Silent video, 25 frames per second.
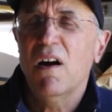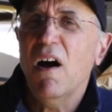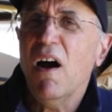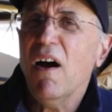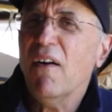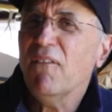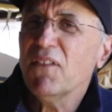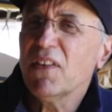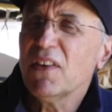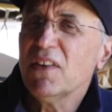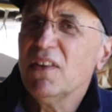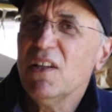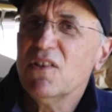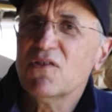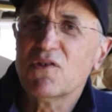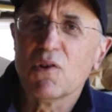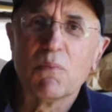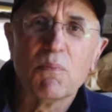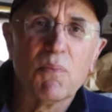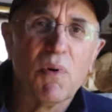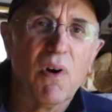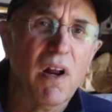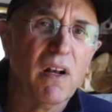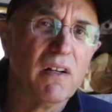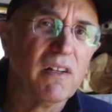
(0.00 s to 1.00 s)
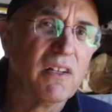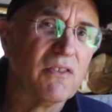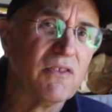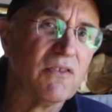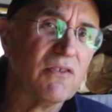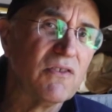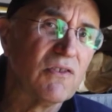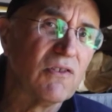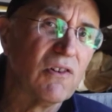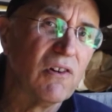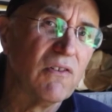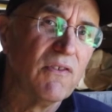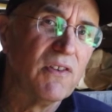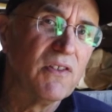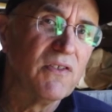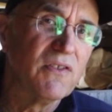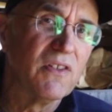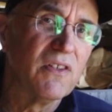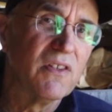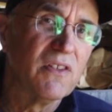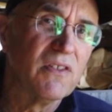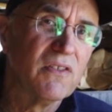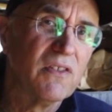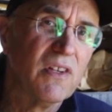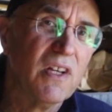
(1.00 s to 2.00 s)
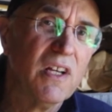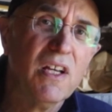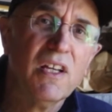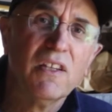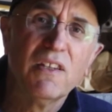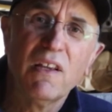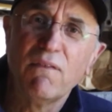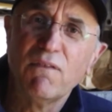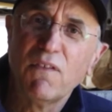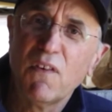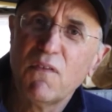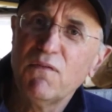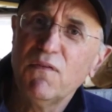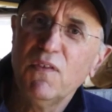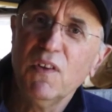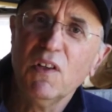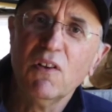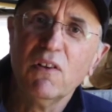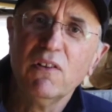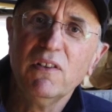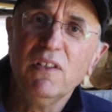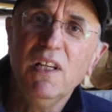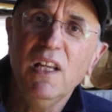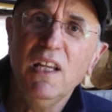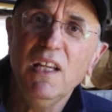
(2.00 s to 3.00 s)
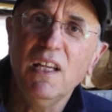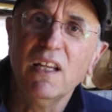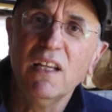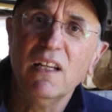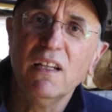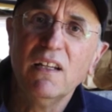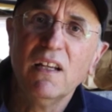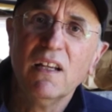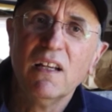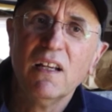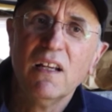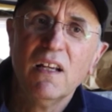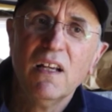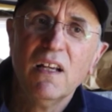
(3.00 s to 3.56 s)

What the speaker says: Often these are products and services that fulfill a need,